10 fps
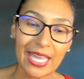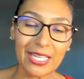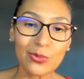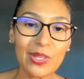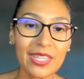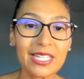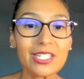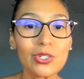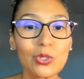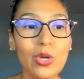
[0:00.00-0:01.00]
It's one thing
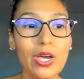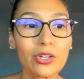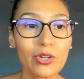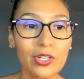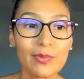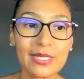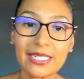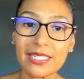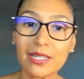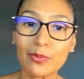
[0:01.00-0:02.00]
to grow your
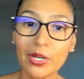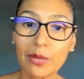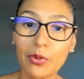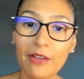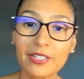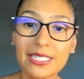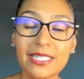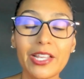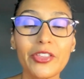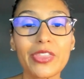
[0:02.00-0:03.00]
business and to bring in profits,
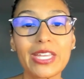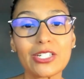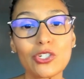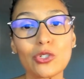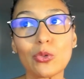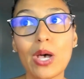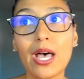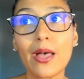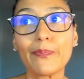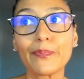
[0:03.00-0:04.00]
another thing to
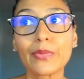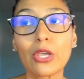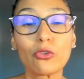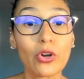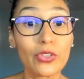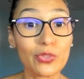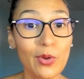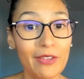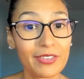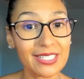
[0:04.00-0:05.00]
grow those
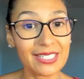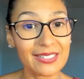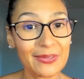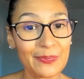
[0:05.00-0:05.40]
profits.